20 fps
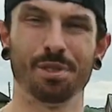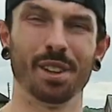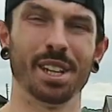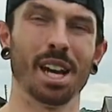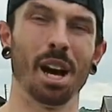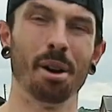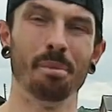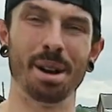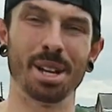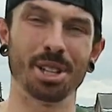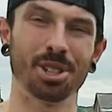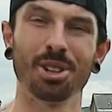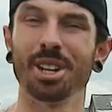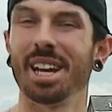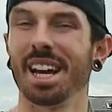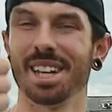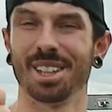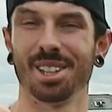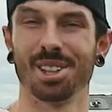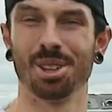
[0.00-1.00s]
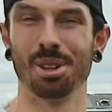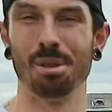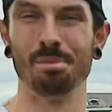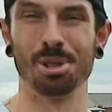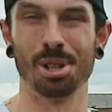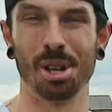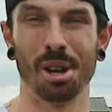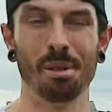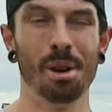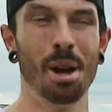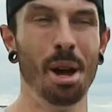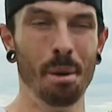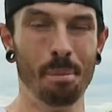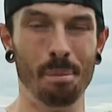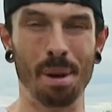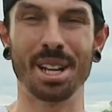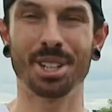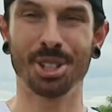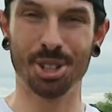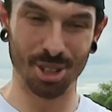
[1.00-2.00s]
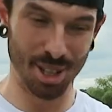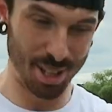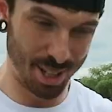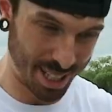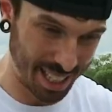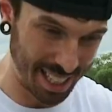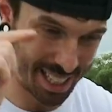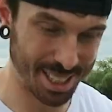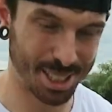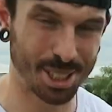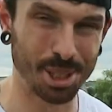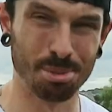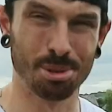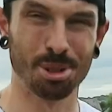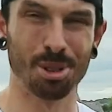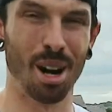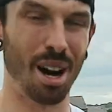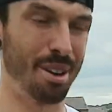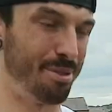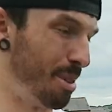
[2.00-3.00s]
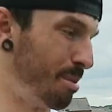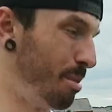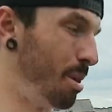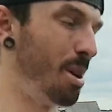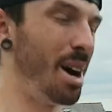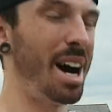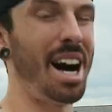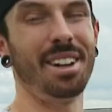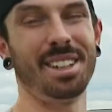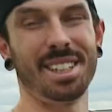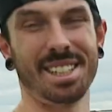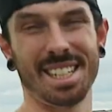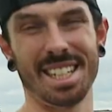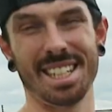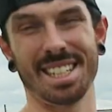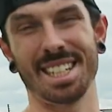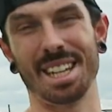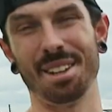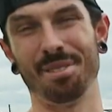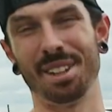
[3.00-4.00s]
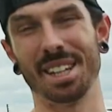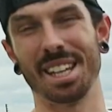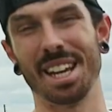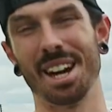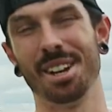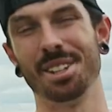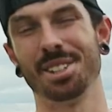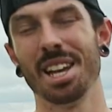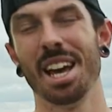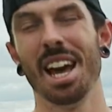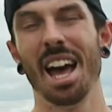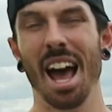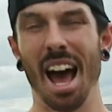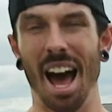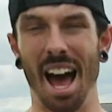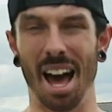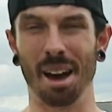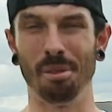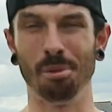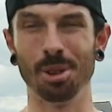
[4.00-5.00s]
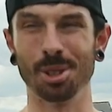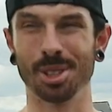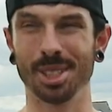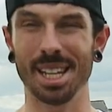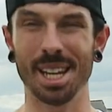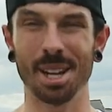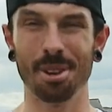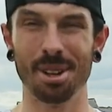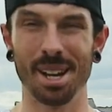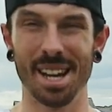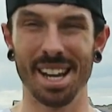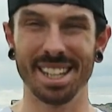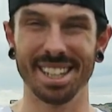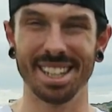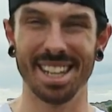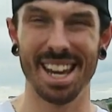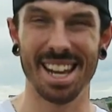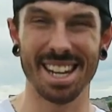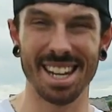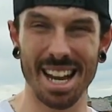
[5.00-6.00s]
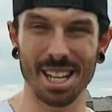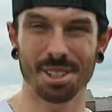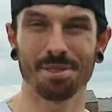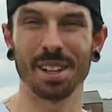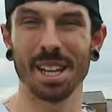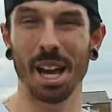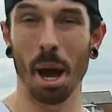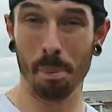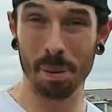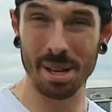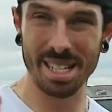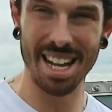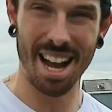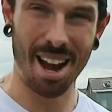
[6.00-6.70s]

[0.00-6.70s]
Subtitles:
video, make sure you hit the thumbs up, make sure you click subscribe for more Audi TT videos, and we'll see you in the next video. Peace